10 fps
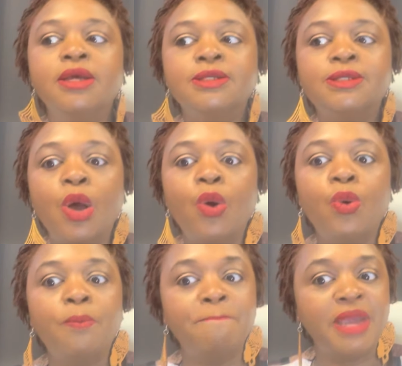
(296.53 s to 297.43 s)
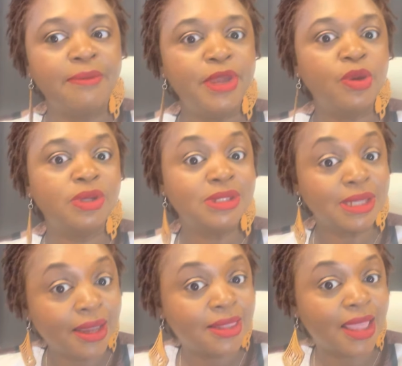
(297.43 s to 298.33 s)
So maybe you can
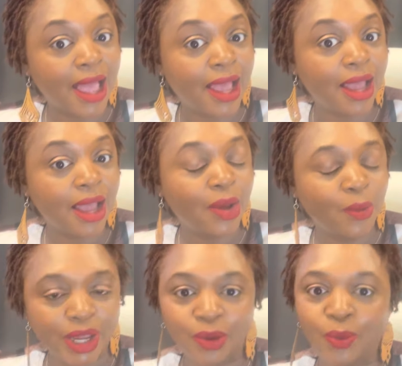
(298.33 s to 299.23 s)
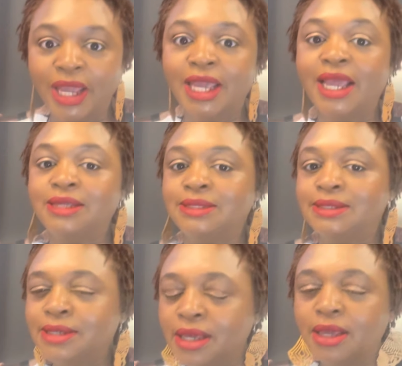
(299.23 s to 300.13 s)
take that wink, wink, and
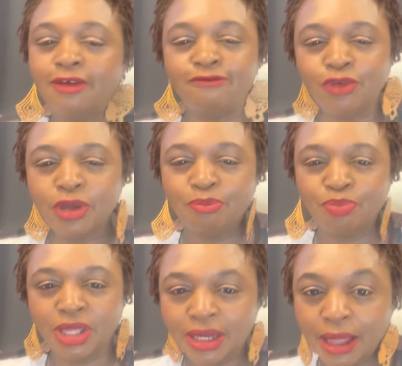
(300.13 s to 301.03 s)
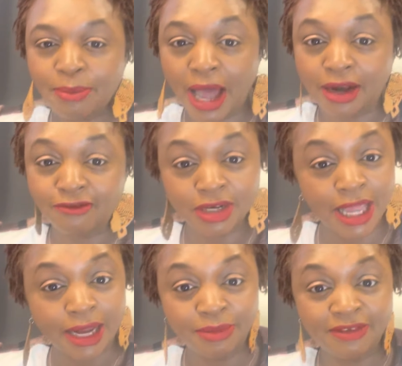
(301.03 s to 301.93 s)
see if you can clip out of
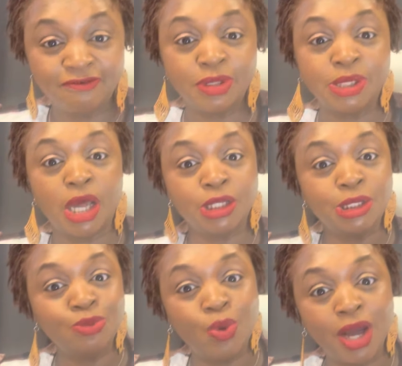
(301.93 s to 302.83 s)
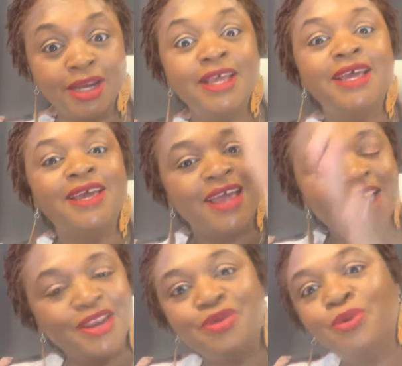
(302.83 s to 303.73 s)
Anatomy and Physiology 1,
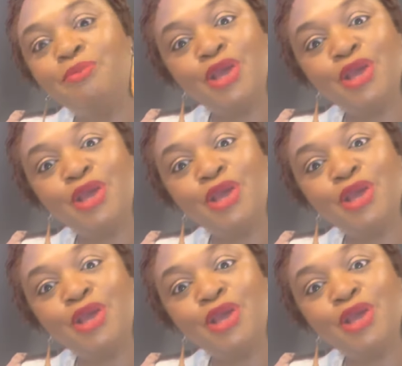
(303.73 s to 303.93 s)
and you will be